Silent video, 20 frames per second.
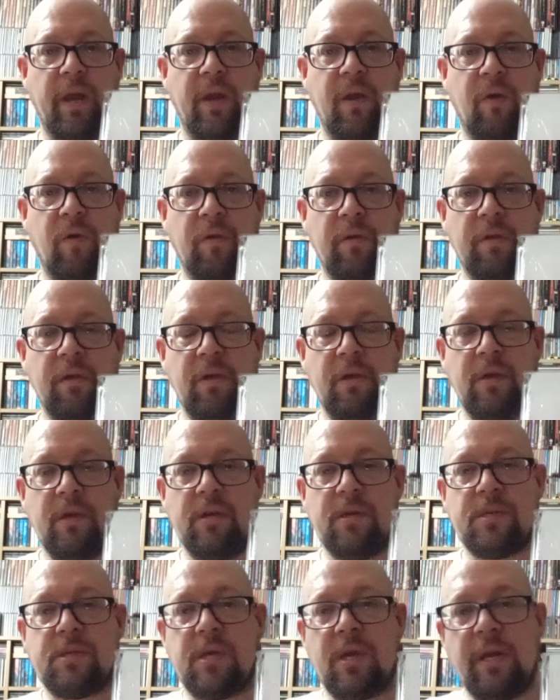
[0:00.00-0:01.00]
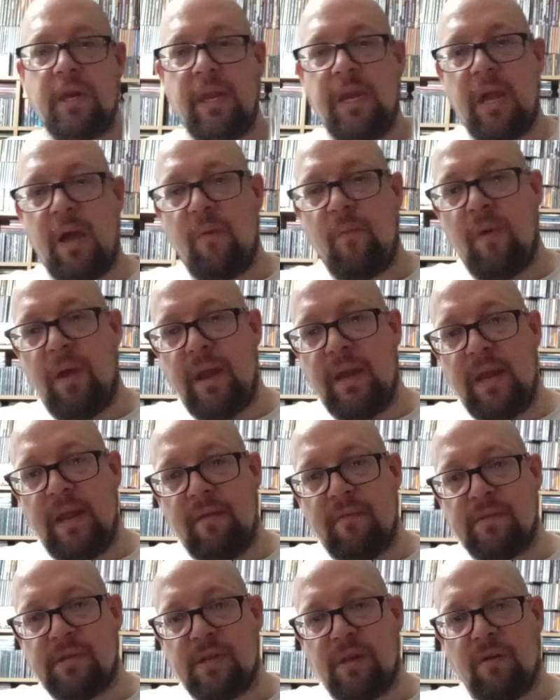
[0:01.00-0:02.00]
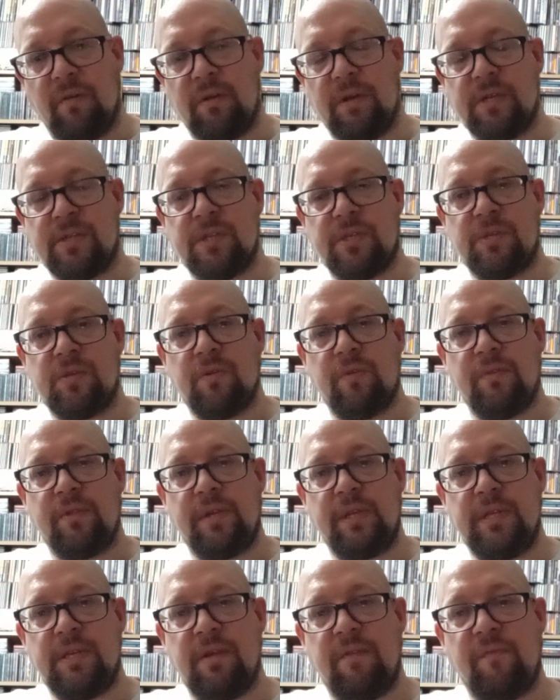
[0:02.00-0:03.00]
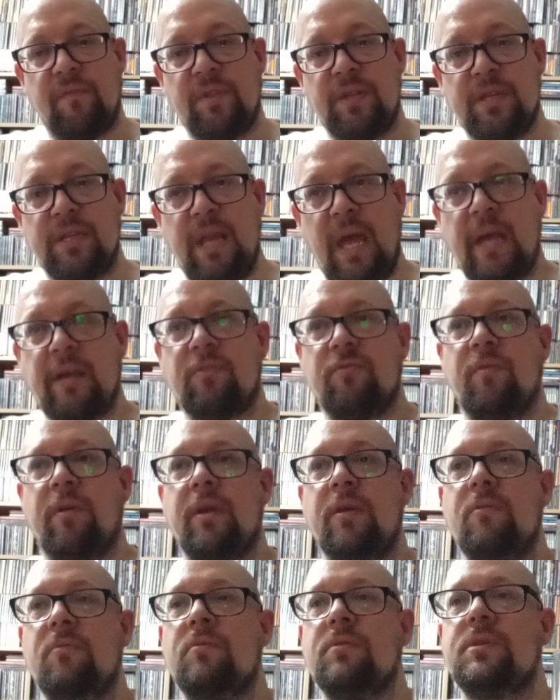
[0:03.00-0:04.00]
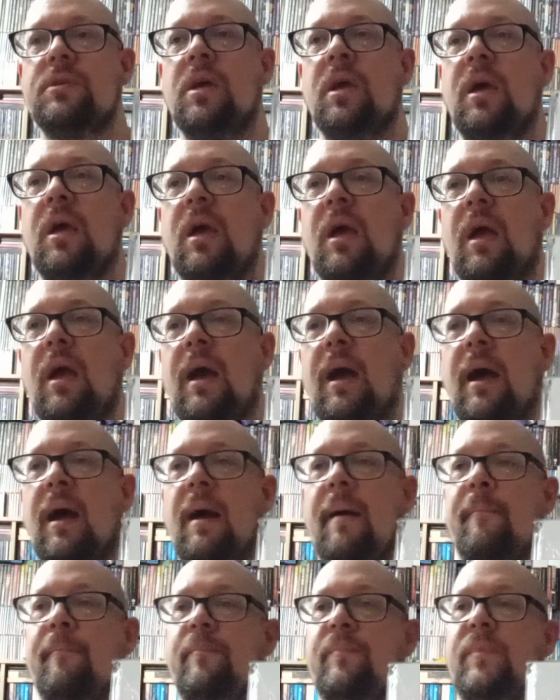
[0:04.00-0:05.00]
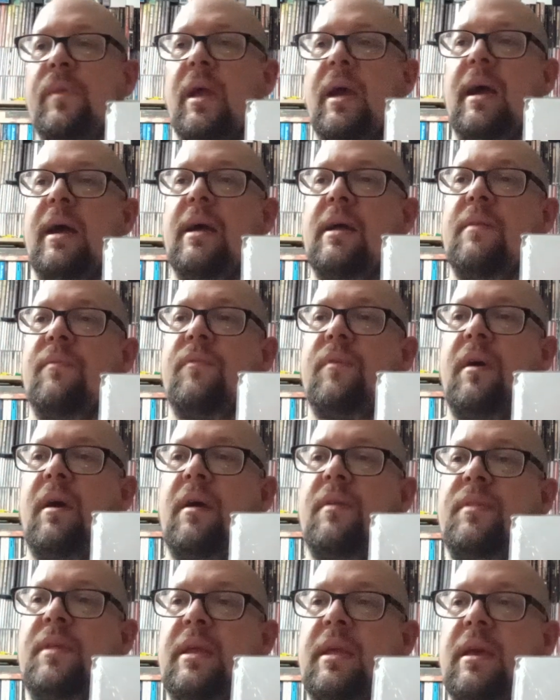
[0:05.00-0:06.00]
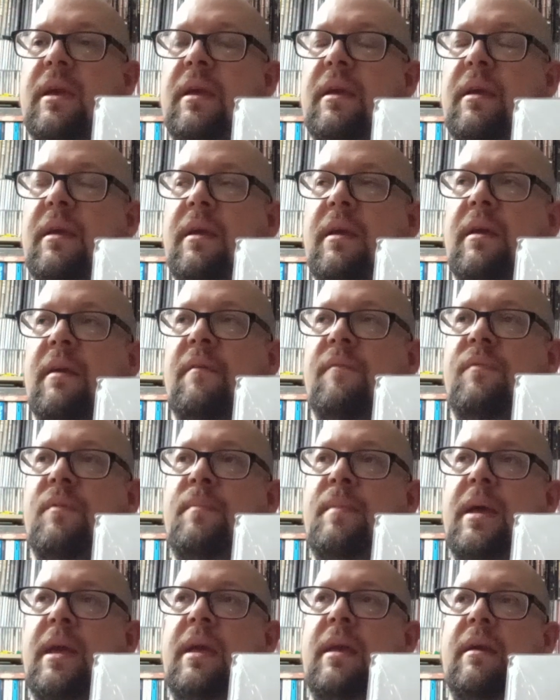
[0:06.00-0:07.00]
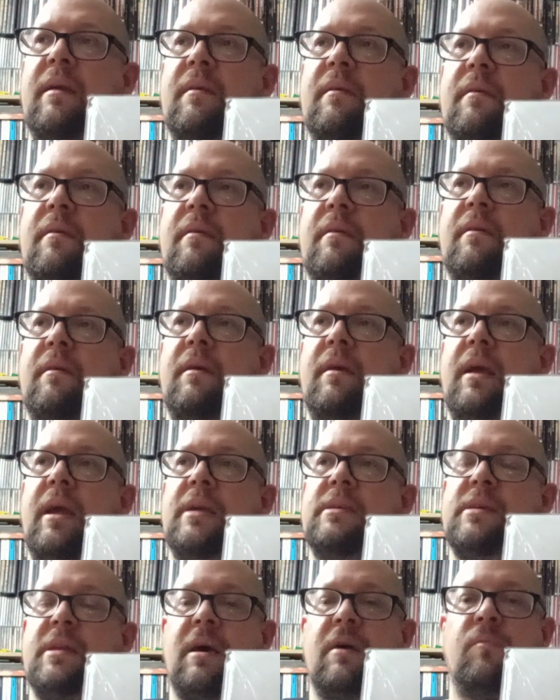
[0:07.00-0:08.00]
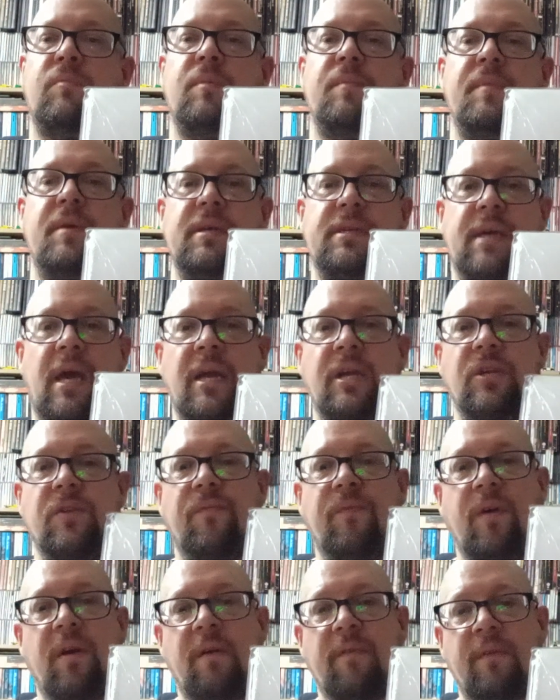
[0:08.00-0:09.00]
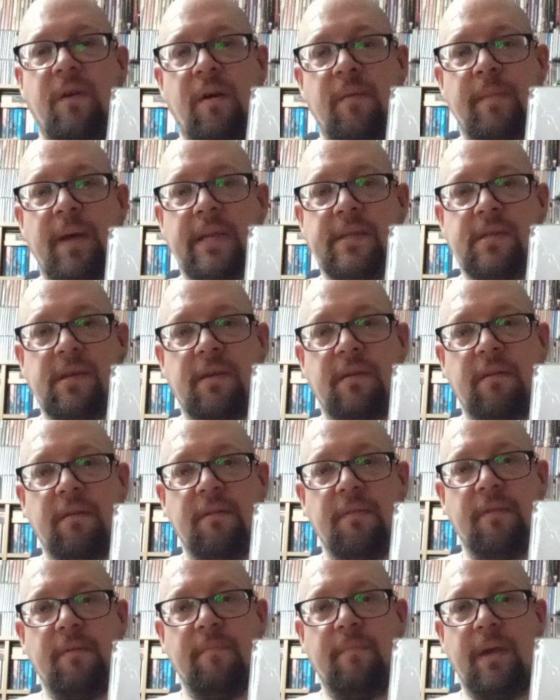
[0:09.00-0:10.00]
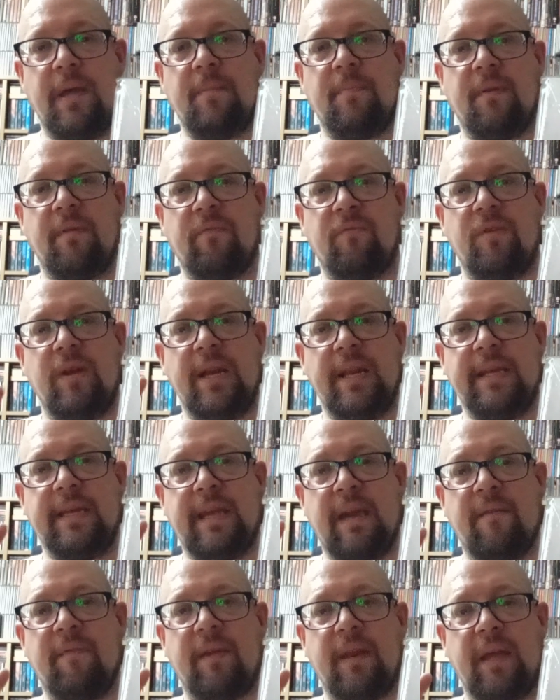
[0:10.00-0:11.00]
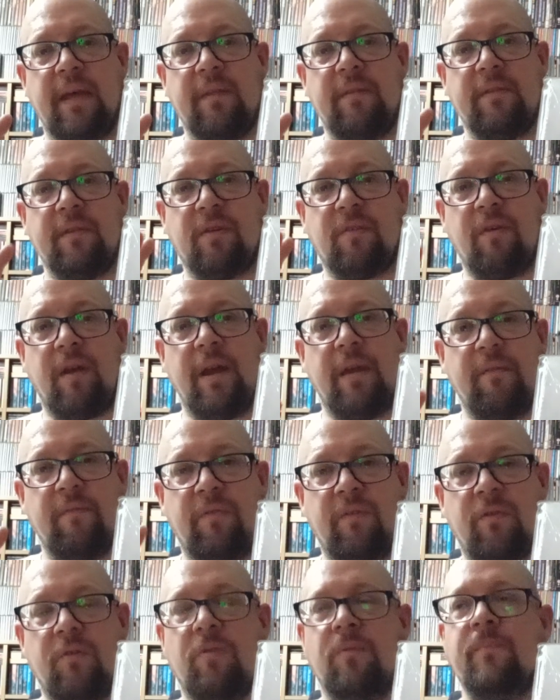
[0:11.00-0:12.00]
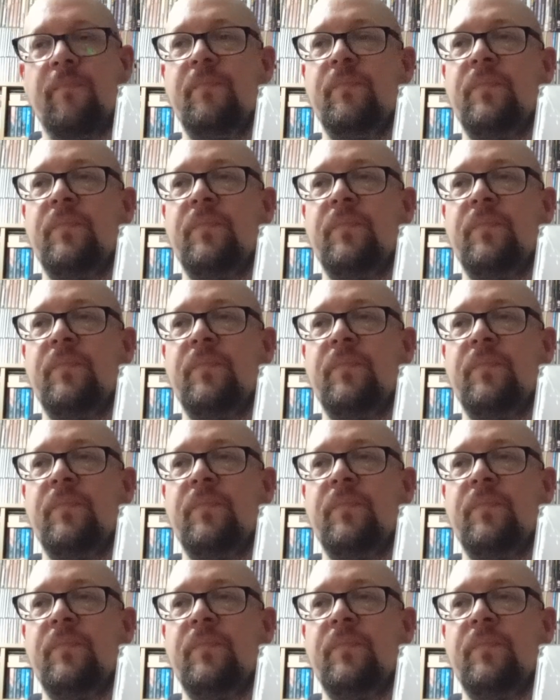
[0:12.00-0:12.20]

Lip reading: long, certainly nowhere near as long as the tour that he did for the next records. And I think, for me, it's an album that has aged far, far better than people have really given it the credit for.